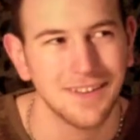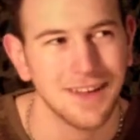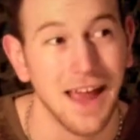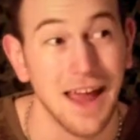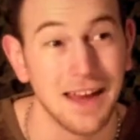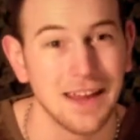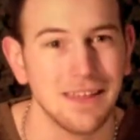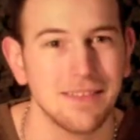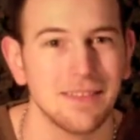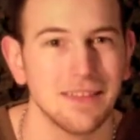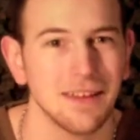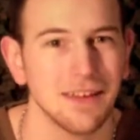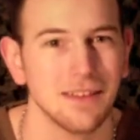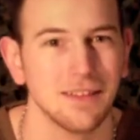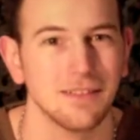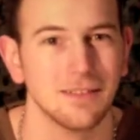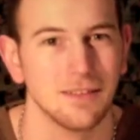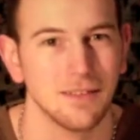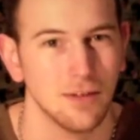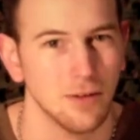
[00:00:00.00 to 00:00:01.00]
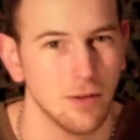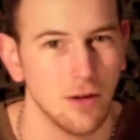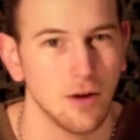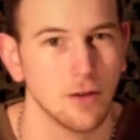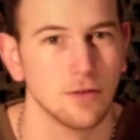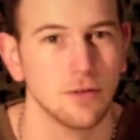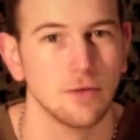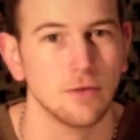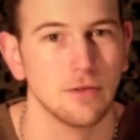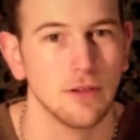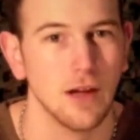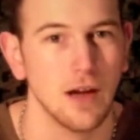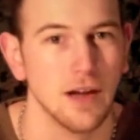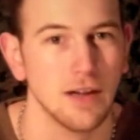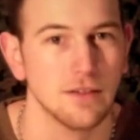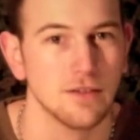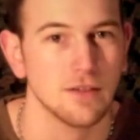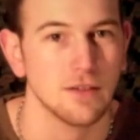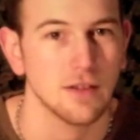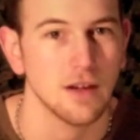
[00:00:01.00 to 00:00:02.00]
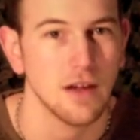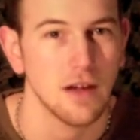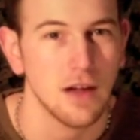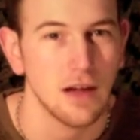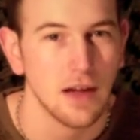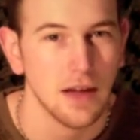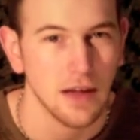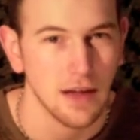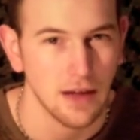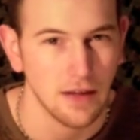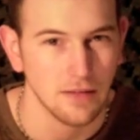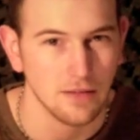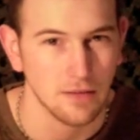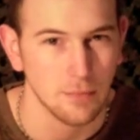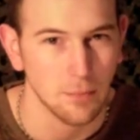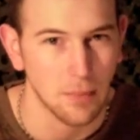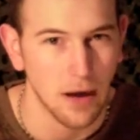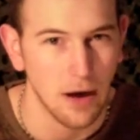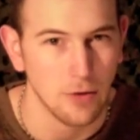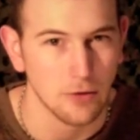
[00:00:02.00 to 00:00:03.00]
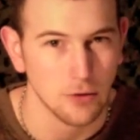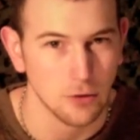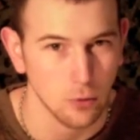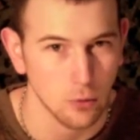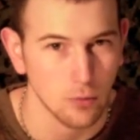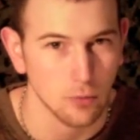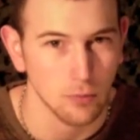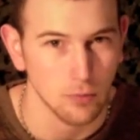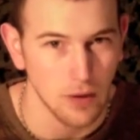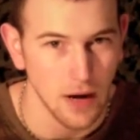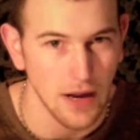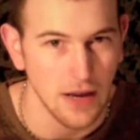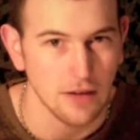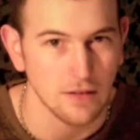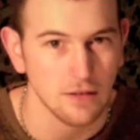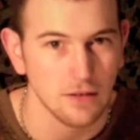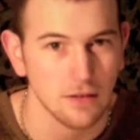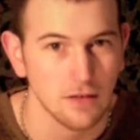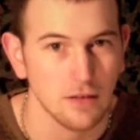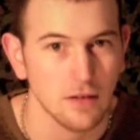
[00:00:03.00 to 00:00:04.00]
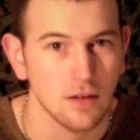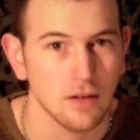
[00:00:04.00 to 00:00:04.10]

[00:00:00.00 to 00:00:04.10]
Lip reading: anything along those lines. It's about your right